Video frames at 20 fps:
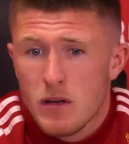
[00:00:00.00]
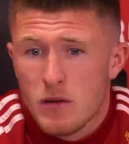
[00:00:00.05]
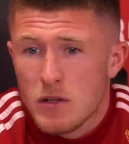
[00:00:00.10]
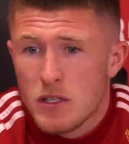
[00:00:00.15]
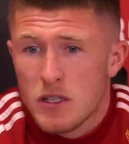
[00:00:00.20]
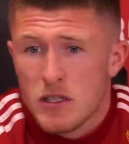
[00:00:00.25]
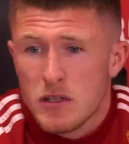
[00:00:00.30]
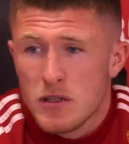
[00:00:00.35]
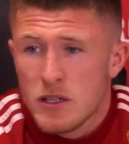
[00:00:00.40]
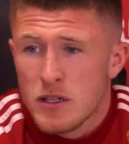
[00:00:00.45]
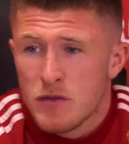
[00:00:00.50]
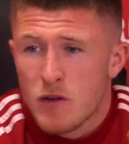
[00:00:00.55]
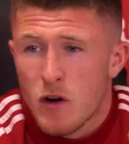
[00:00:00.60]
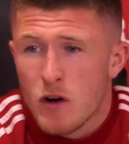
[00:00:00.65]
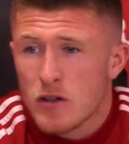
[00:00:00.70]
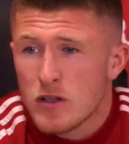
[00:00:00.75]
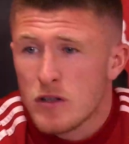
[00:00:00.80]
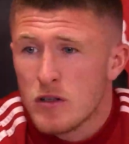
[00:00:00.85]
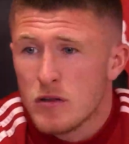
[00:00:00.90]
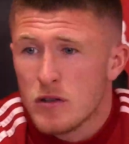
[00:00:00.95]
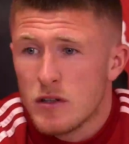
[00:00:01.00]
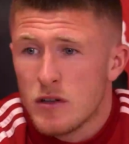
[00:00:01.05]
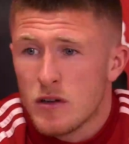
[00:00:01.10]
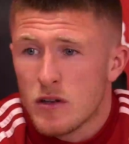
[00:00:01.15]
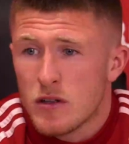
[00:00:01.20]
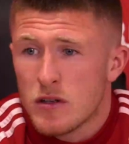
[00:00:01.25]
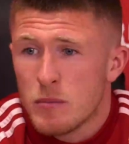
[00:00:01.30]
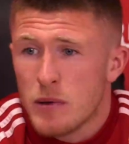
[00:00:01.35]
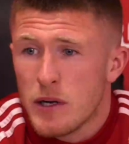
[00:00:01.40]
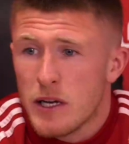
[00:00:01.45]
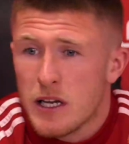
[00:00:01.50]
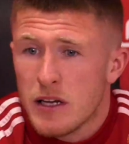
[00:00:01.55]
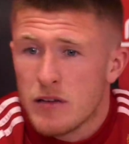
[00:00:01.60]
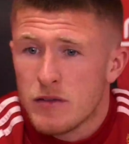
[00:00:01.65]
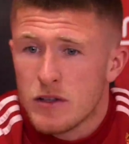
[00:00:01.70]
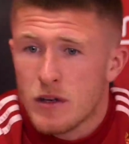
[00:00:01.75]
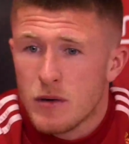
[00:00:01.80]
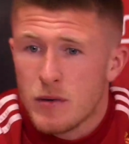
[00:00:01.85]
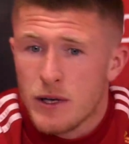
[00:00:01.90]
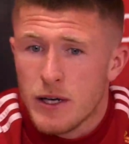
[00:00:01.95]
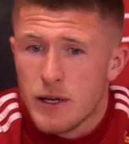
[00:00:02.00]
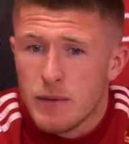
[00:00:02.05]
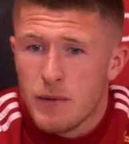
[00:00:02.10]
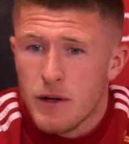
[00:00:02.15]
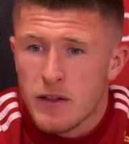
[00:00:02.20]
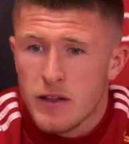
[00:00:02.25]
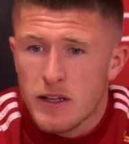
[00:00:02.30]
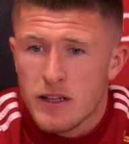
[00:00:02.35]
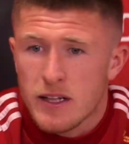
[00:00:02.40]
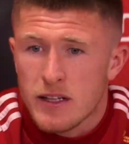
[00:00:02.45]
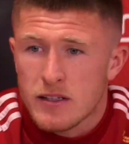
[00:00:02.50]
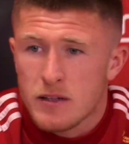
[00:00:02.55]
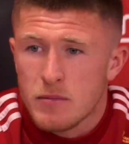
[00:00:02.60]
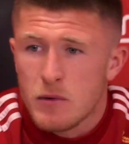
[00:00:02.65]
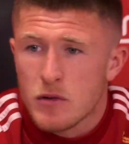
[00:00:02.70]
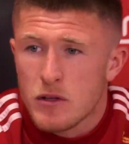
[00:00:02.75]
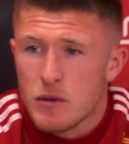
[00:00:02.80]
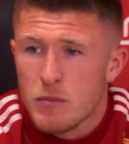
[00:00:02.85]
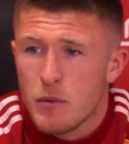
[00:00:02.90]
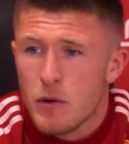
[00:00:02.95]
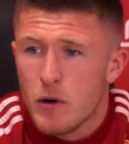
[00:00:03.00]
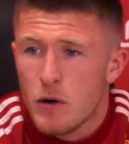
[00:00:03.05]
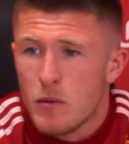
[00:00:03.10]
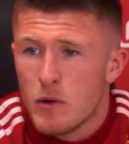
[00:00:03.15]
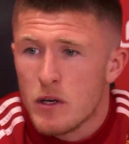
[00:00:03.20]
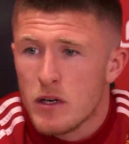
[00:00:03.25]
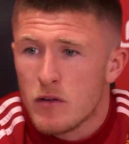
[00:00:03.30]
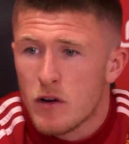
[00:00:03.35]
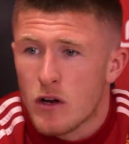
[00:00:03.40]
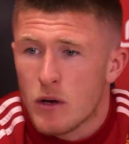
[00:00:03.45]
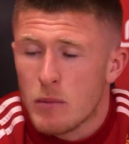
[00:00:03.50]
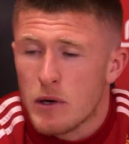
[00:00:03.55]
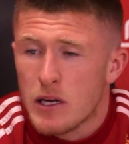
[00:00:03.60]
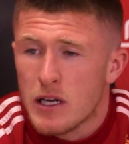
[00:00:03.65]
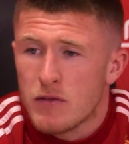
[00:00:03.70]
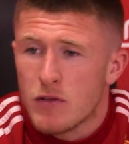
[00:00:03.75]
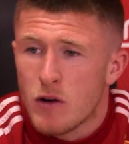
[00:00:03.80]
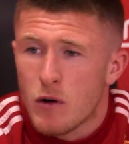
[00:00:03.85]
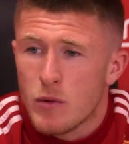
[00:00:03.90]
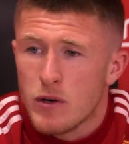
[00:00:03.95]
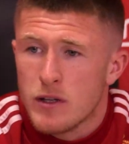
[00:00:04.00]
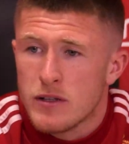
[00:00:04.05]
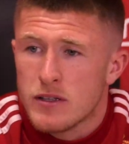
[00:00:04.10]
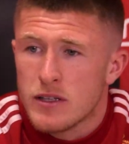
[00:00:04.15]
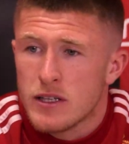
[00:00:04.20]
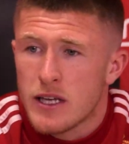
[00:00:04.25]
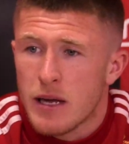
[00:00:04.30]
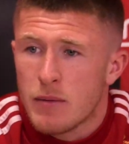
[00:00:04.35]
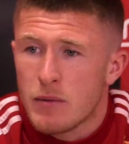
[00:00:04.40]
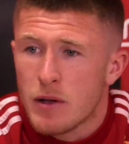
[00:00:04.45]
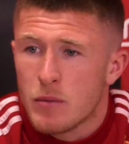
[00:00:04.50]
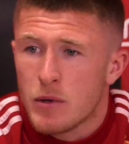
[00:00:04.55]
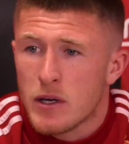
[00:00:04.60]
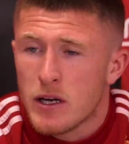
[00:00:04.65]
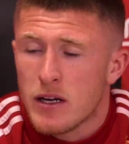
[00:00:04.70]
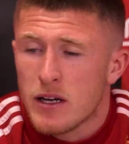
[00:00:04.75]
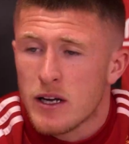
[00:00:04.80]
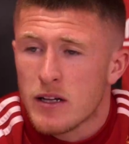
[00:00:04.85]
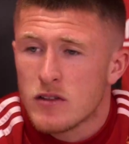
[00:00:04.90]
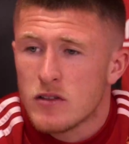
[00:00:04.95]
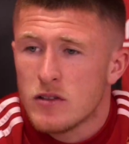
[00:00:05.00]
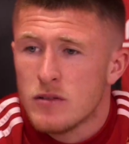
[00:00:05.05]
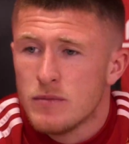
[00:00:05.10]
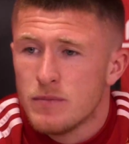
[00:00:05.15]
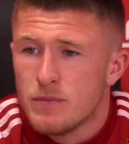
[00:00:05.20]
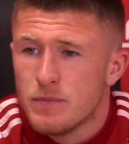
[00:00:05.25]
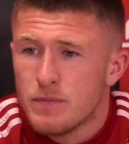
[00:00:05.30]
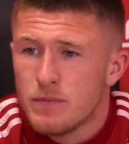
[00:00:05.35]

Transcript: which is you've got to you've got to believe. So um, I think that's the most important one. You've got to believe going into the game that we can get some.